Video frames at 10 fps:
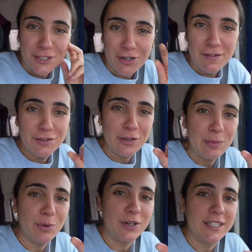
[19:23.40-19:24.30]
driving to the
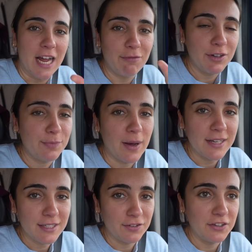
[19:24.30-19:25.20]
port and we've
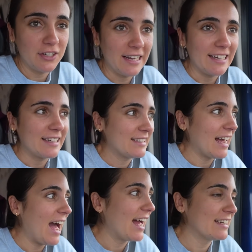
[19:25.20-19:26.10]
passed a few lakes,
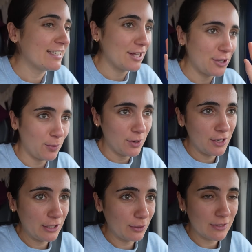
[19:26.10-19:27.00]
and the water
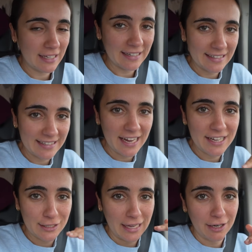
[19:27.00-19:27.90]
in those lakes
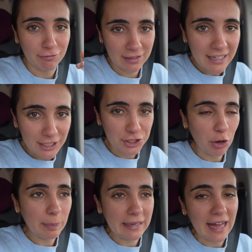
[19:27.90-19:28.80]
is like really
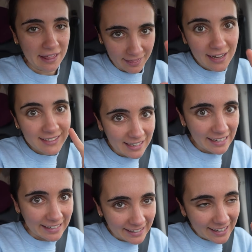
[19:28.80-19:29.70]
choppy, and that's a
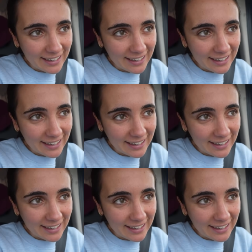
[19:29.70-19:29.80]
lake.